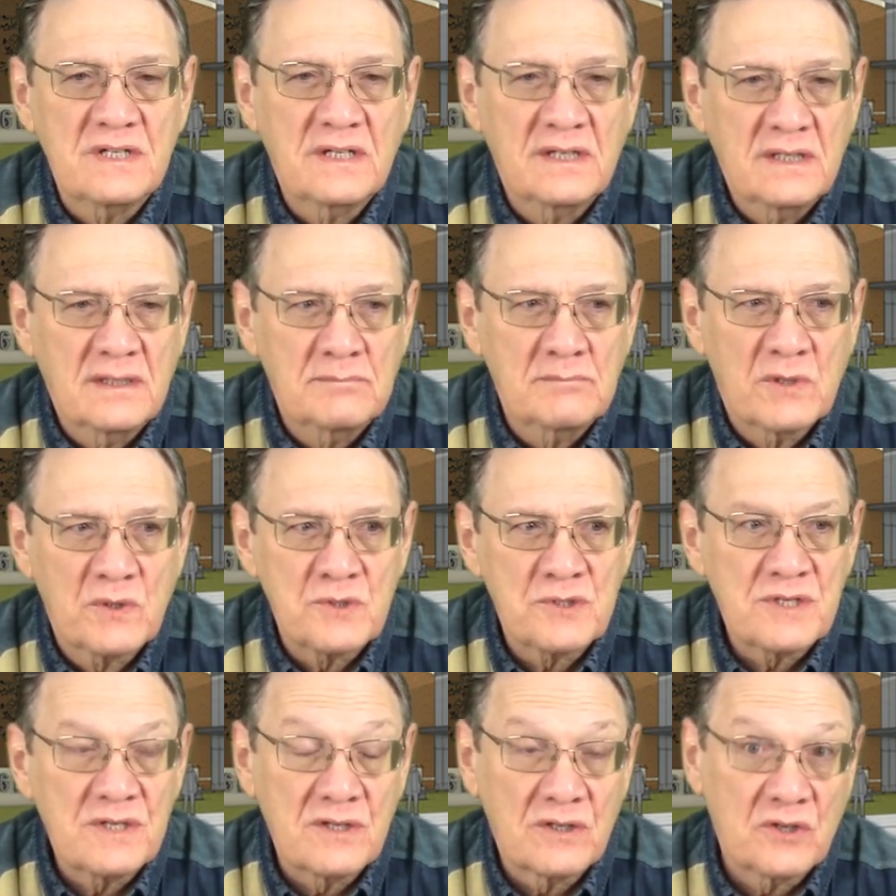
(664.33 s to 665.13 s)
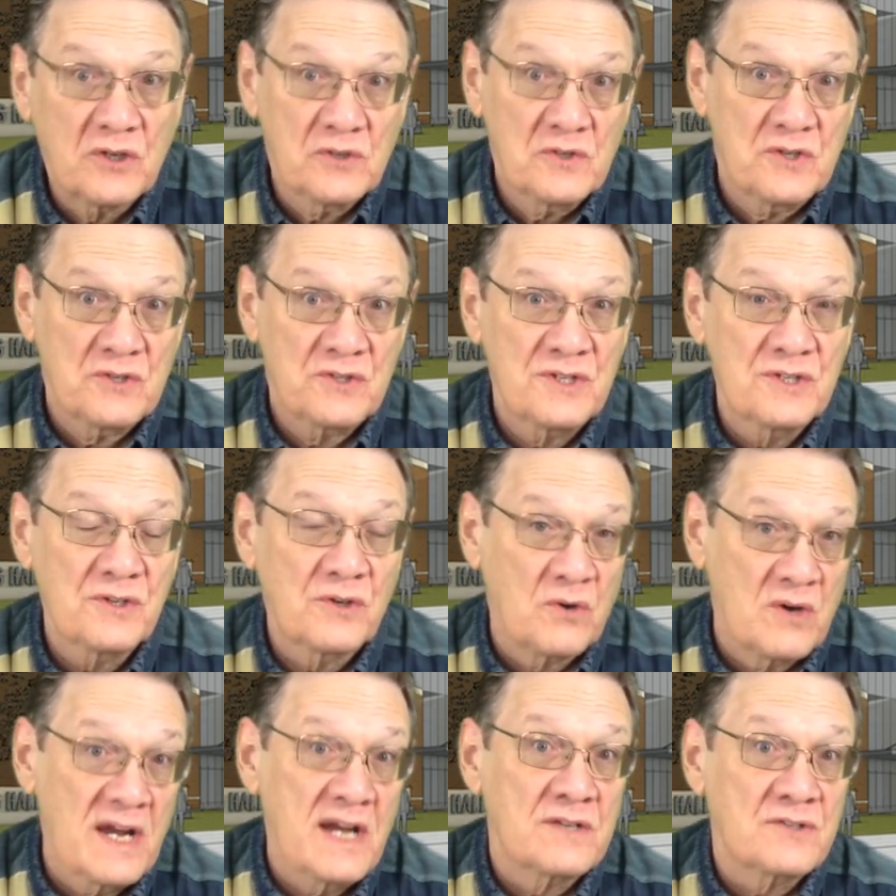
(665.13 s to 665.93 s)
Most of the girls in
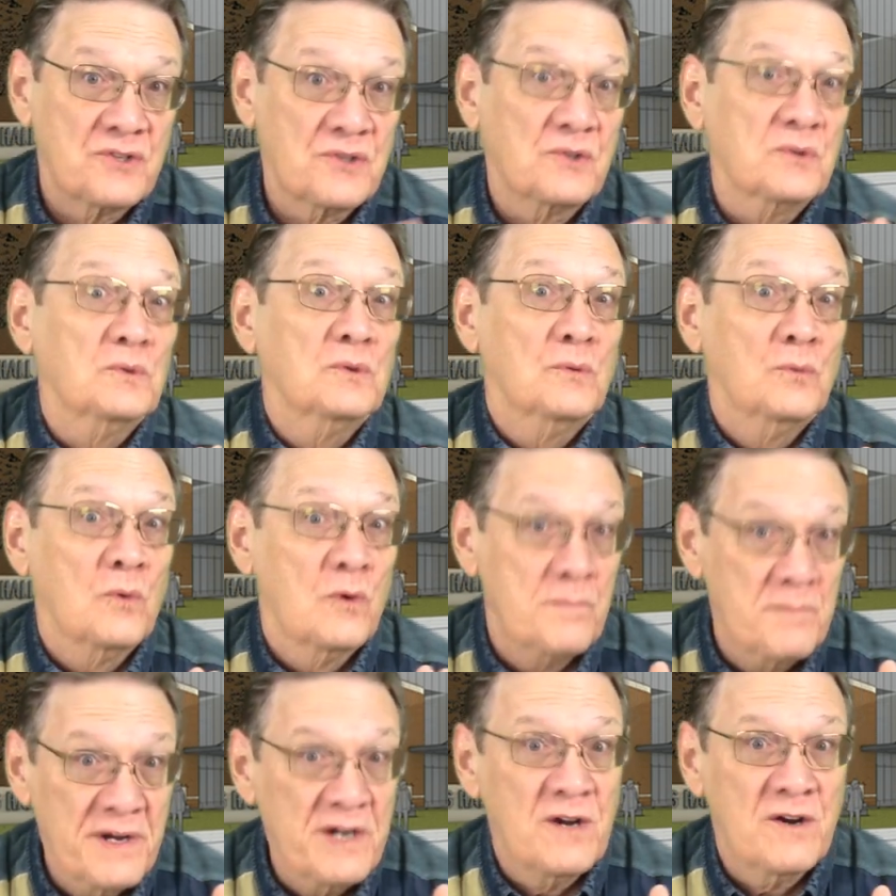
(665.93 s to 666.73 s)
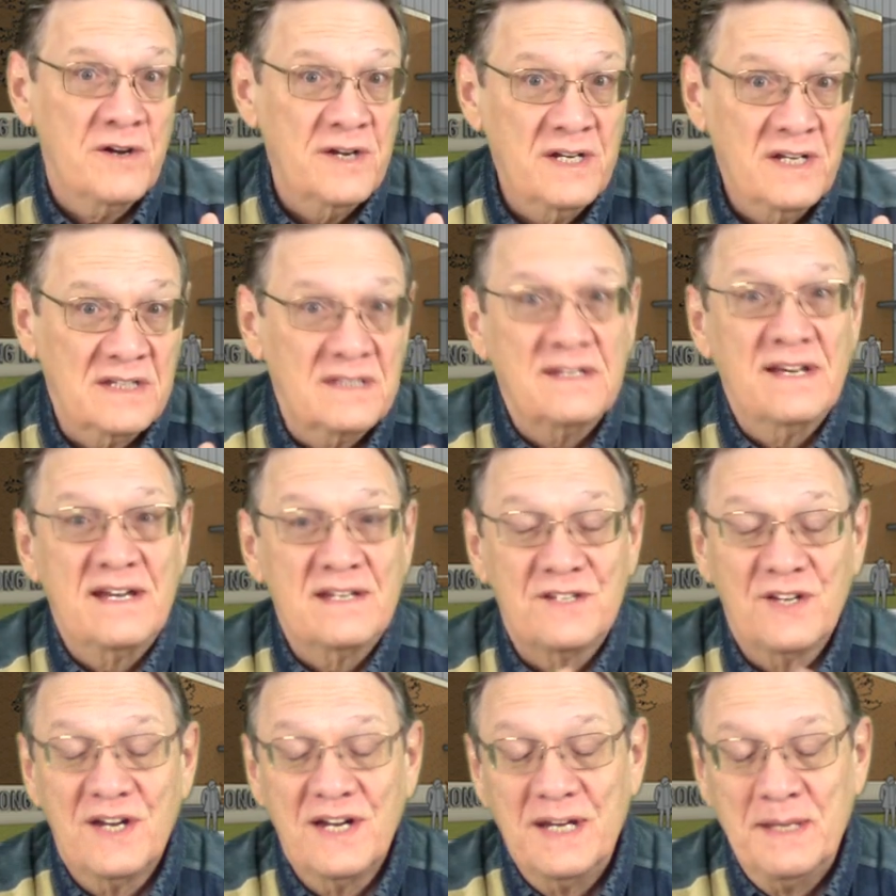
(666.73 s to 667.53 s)
grad school were married at
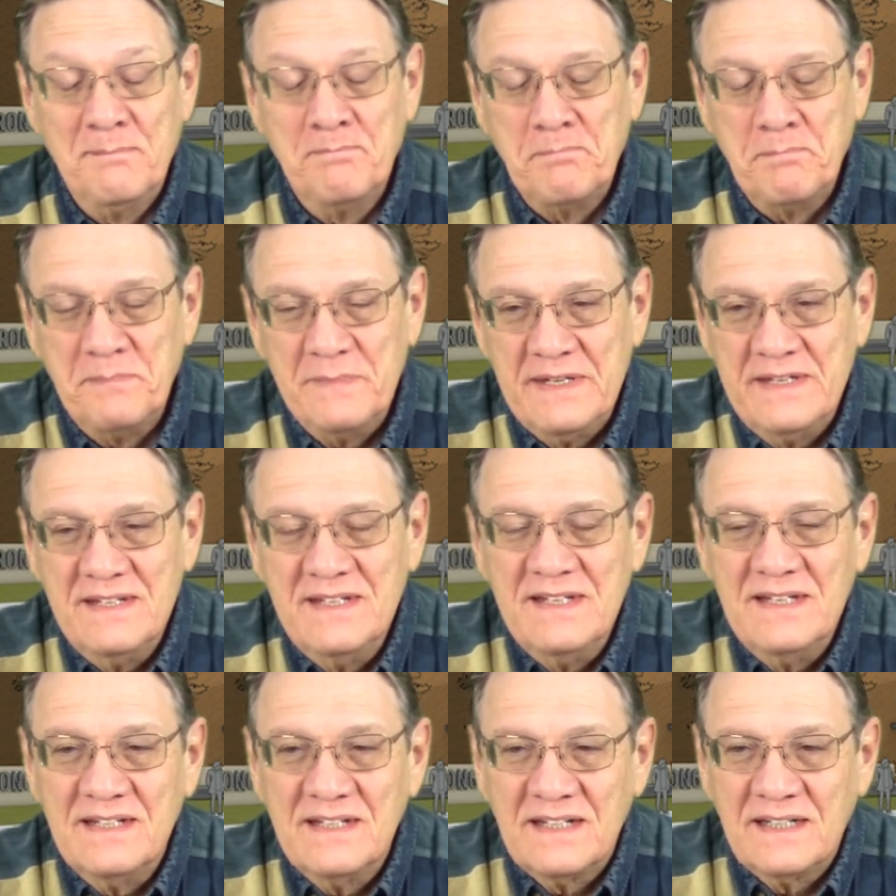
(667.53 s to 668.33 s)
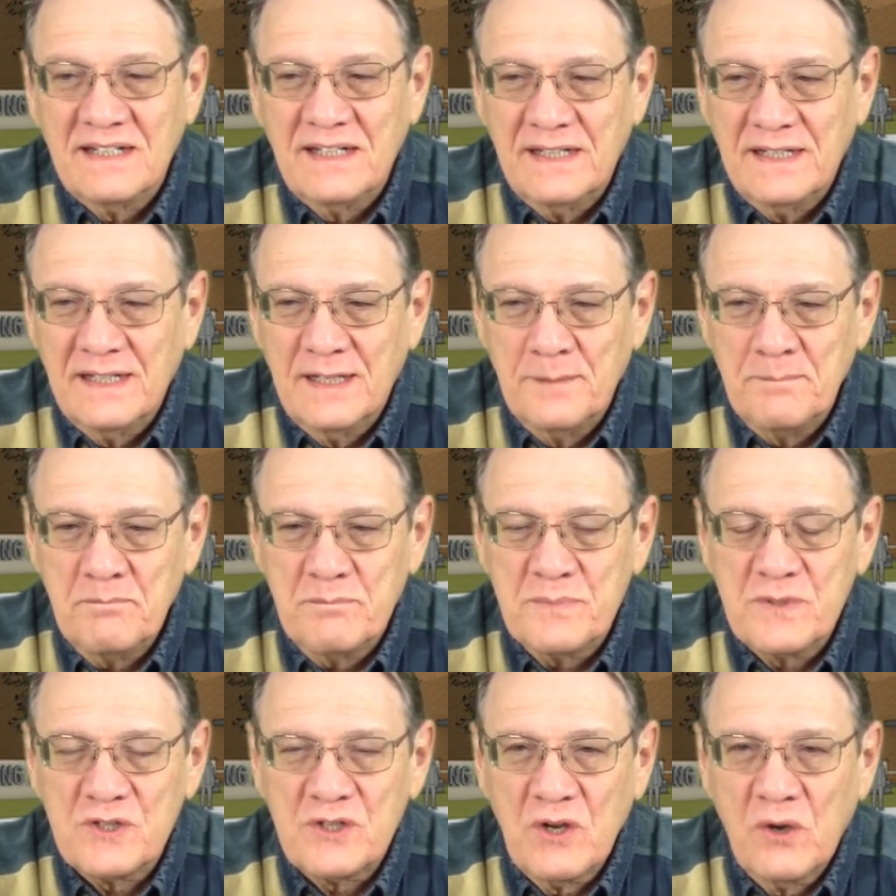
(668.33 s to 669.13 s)
that time.
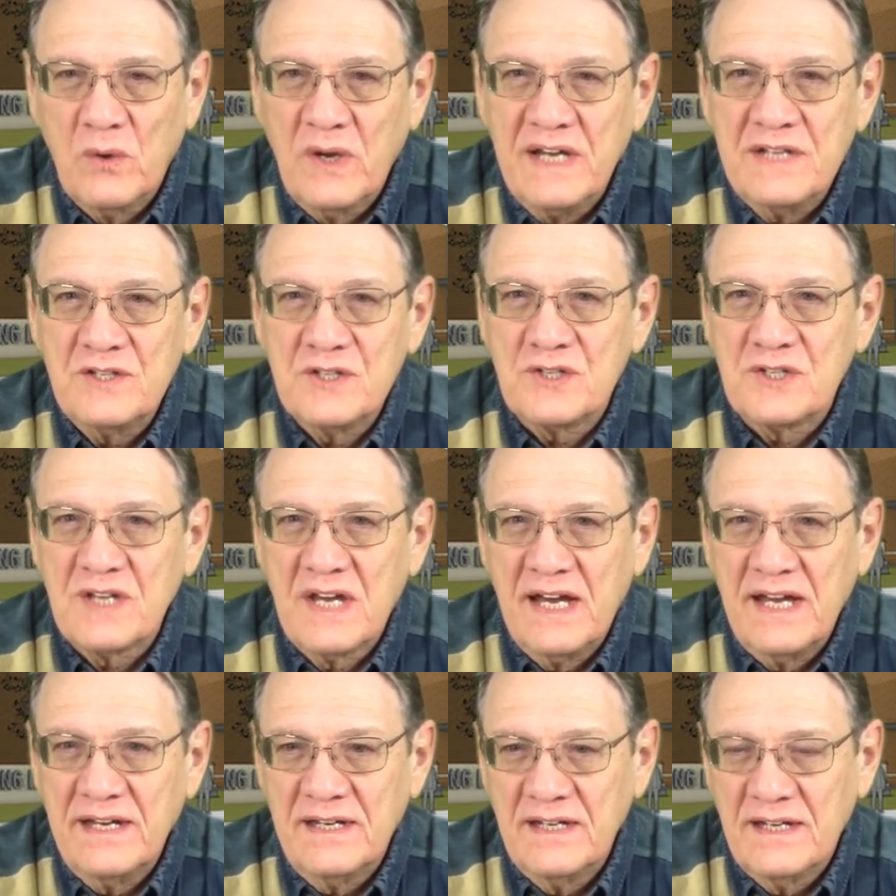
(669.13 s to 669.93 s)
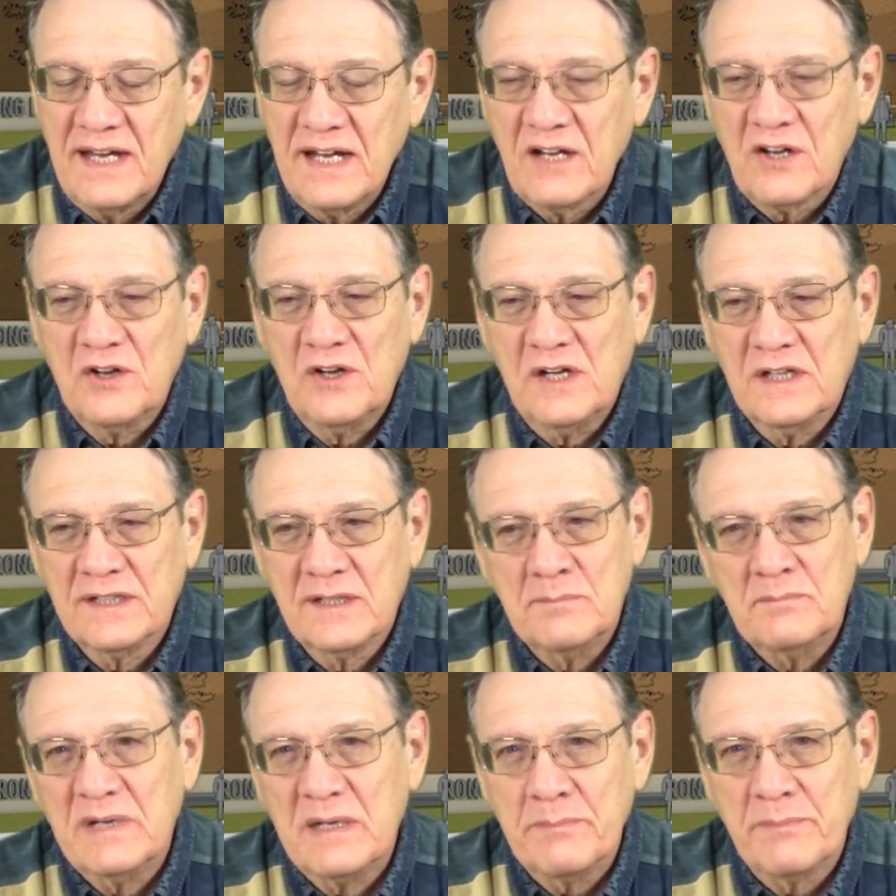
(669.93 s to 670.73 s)
So I decided, I called
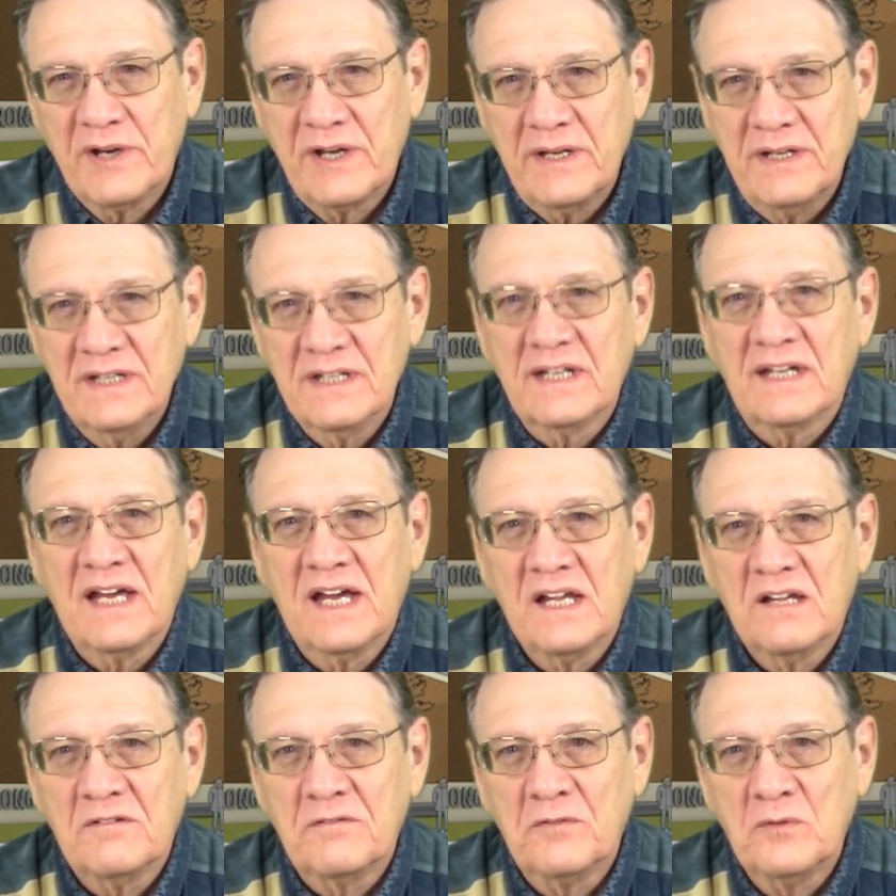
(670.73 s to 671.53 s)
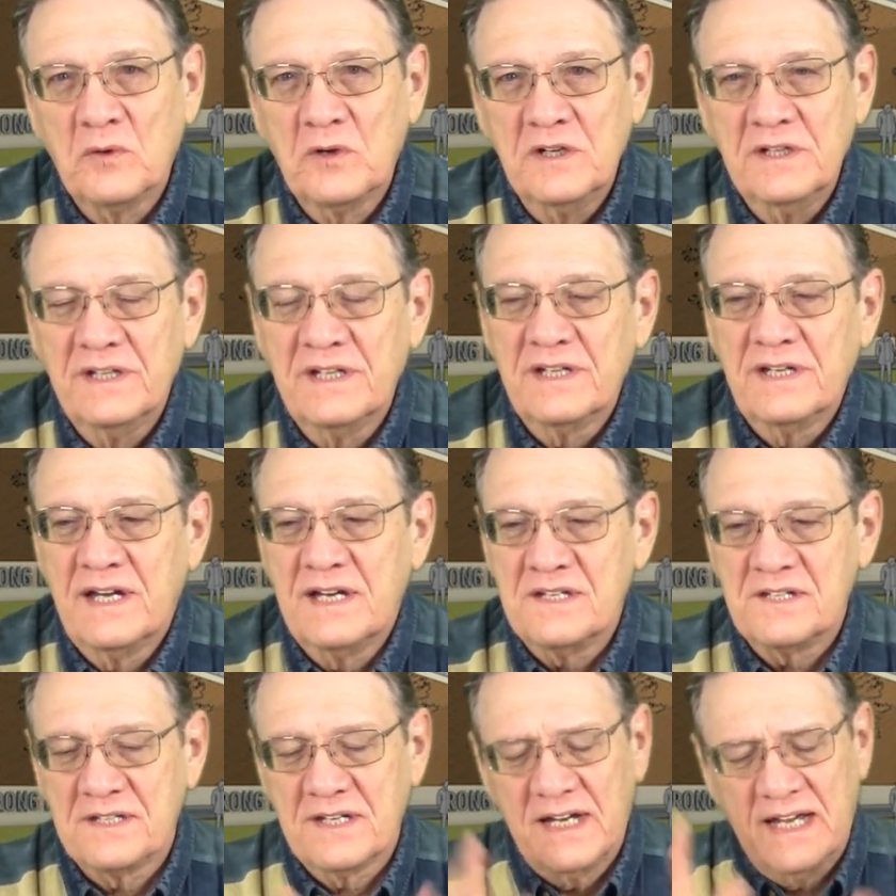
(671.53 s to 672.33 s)
up my buddy in California and
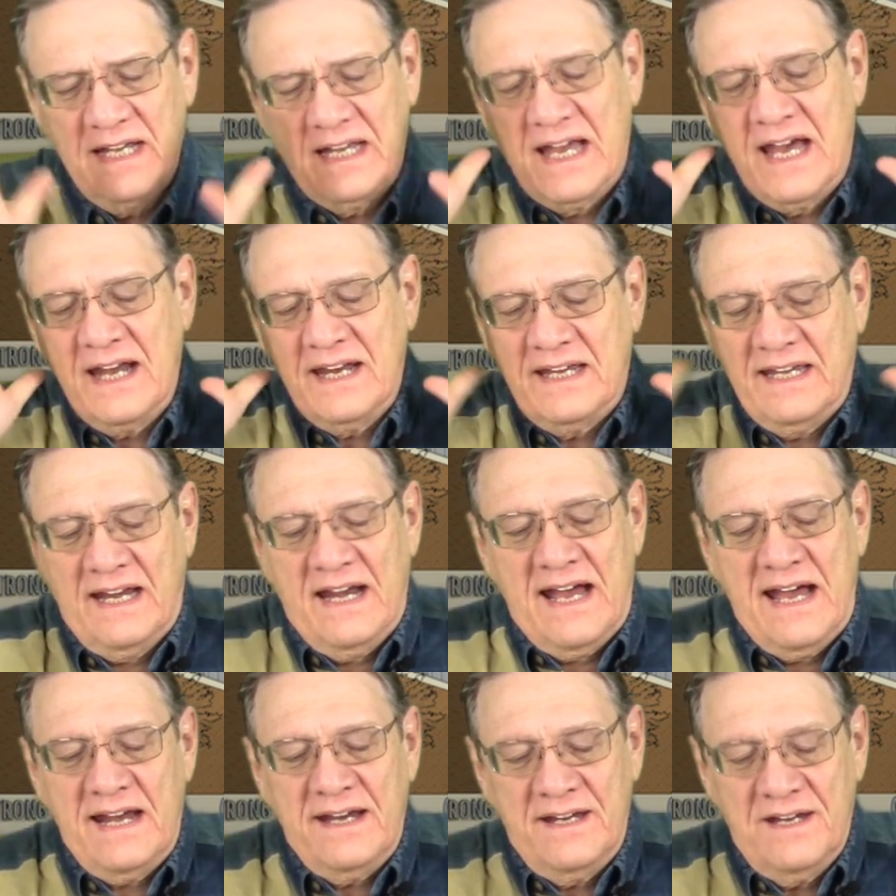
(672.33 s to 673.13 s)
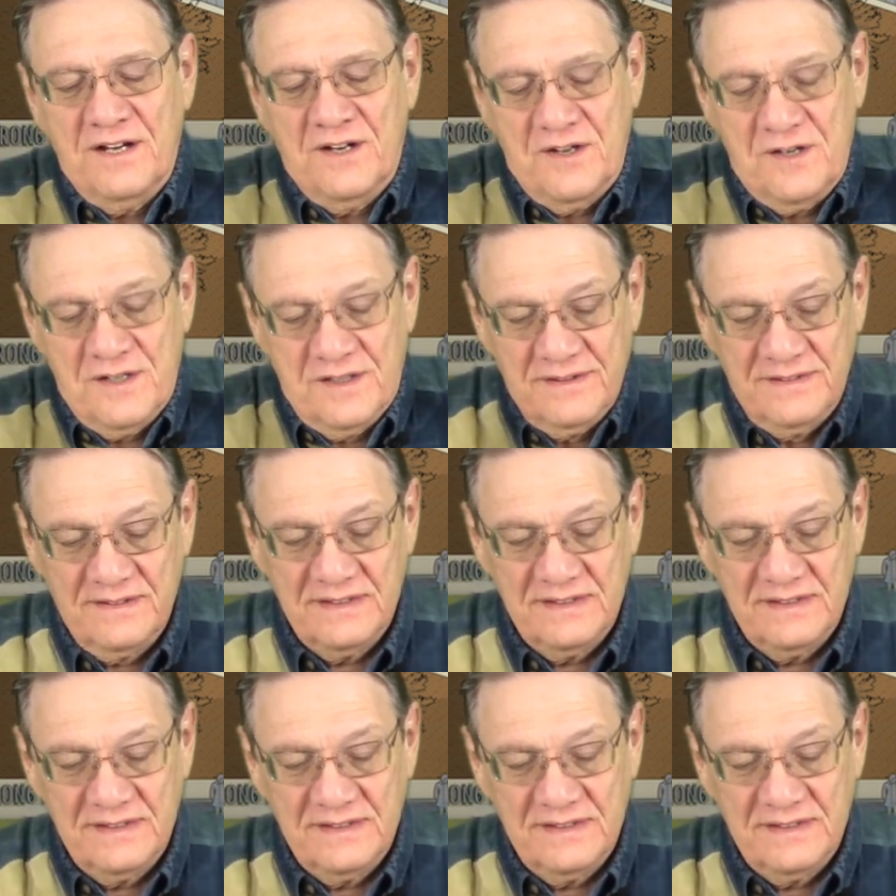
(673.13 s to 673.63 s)
I said, "I got to get out of here.